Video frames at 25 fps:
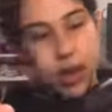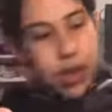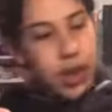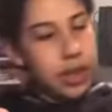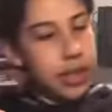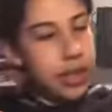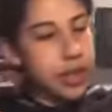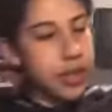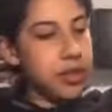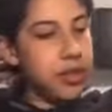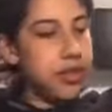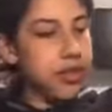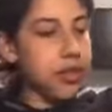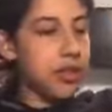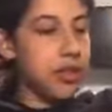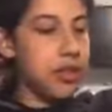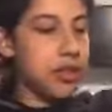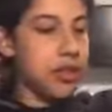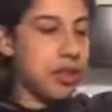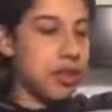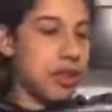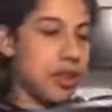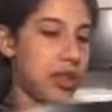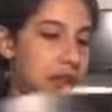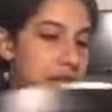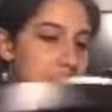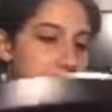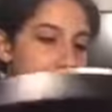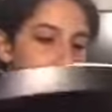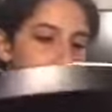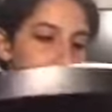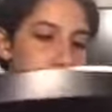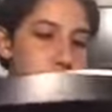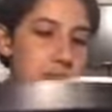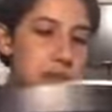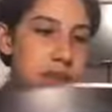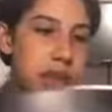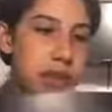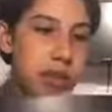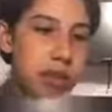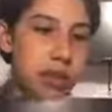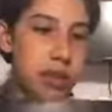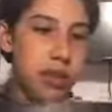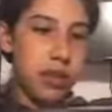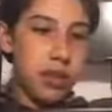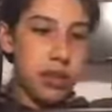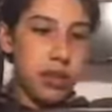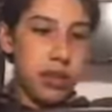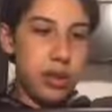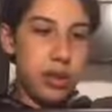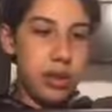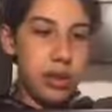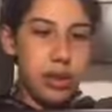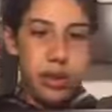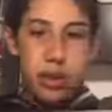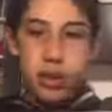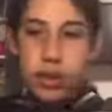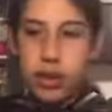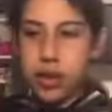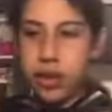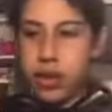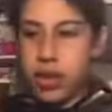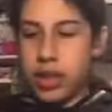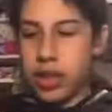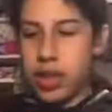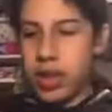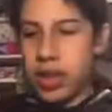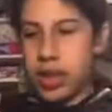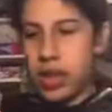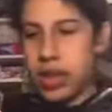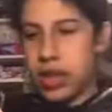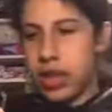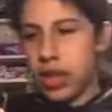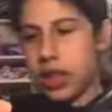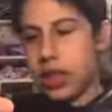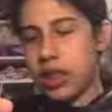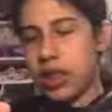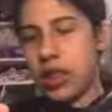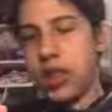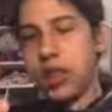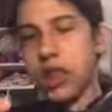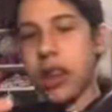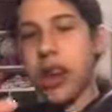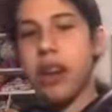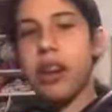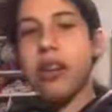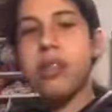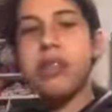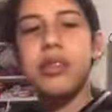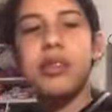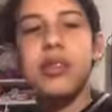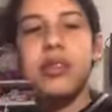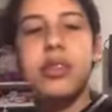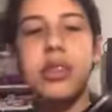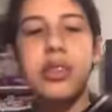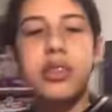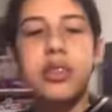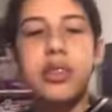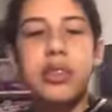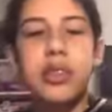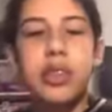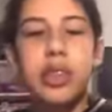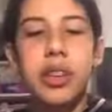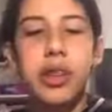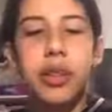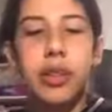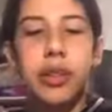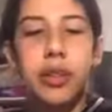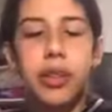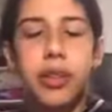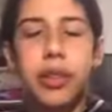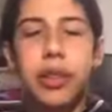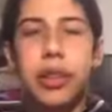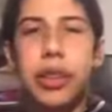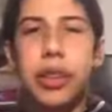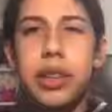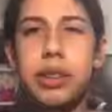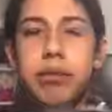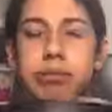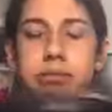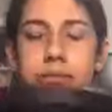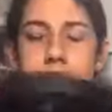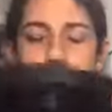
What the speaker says: And this just sits in, how does this sit on the lid?